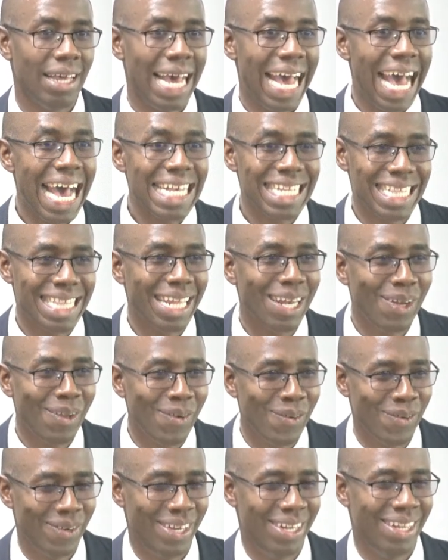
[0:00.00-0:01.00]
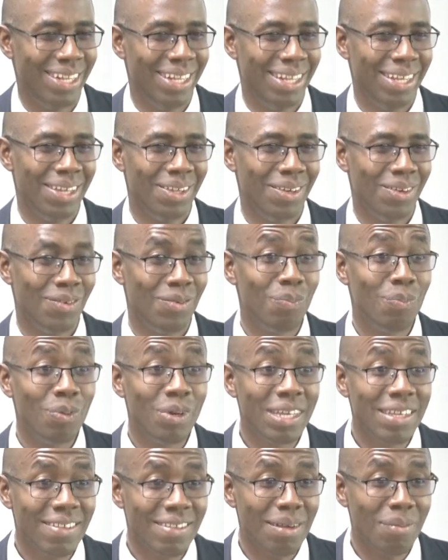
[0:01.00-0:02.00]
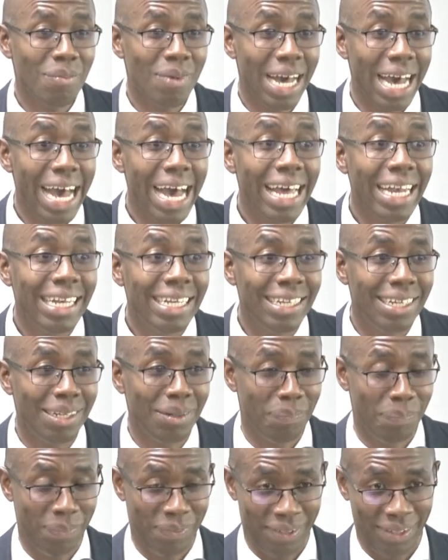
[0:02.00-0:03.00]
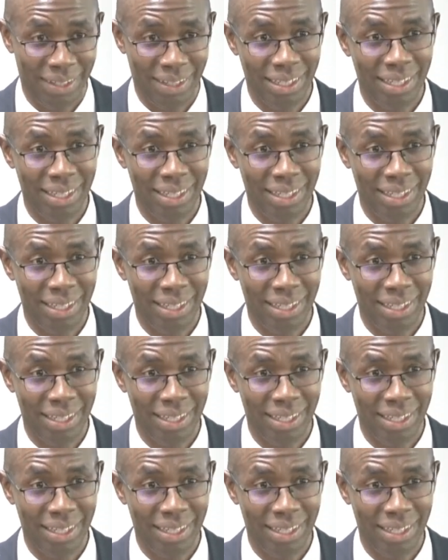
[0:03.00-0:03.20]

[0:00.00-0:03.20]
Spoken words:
Ask the Lord to bring some hardships